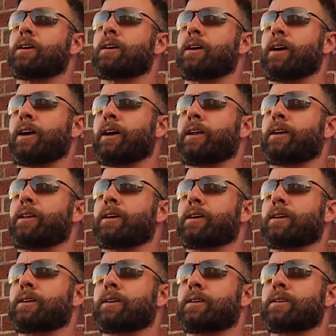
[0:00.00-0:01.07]
And,
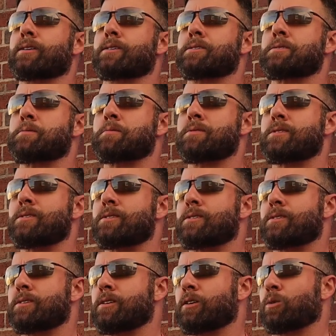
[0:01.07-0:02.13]

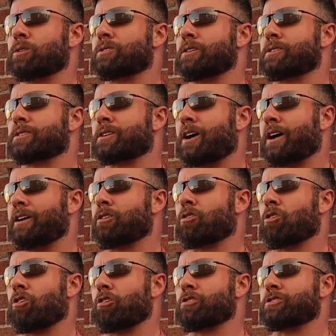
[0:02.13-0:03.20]
it's kind of
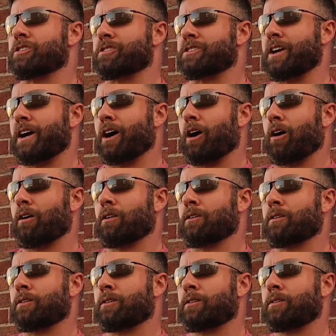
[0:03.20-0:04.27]
hard to tell
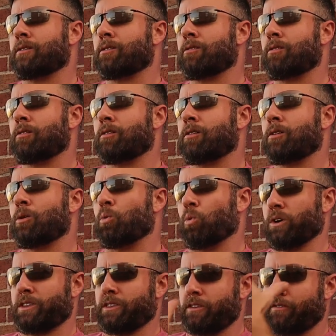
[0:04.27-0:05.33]

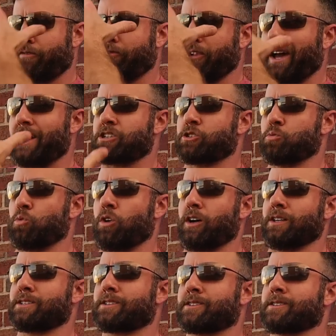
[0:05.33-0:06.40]
what the flesh
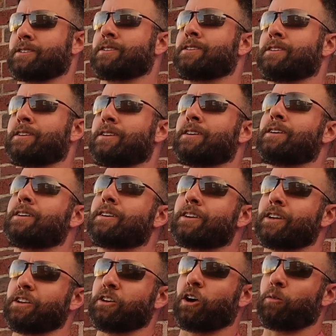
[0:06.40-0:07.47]
wants.
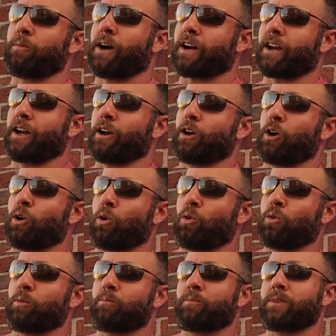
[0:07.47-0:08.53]
I'm not going to
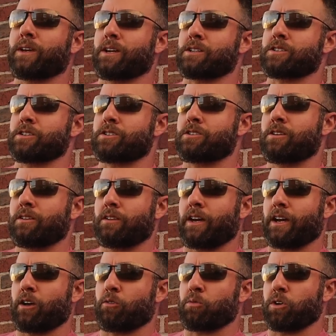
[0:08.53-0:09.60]
go into
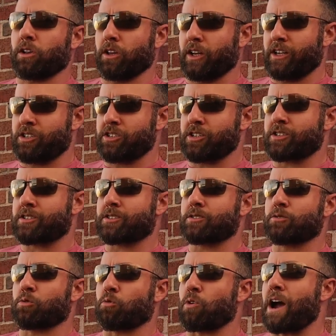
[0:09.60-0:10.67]
like a religious
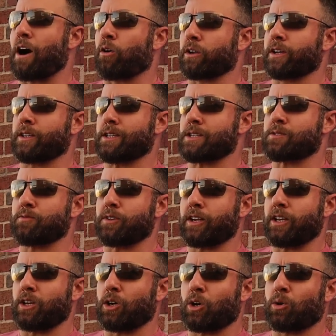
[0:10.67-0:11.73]
route in this
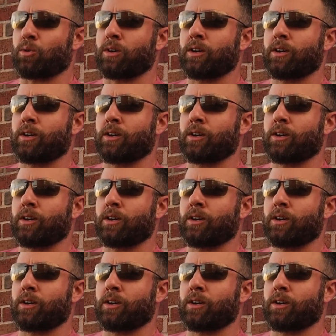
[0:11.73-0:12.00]
video,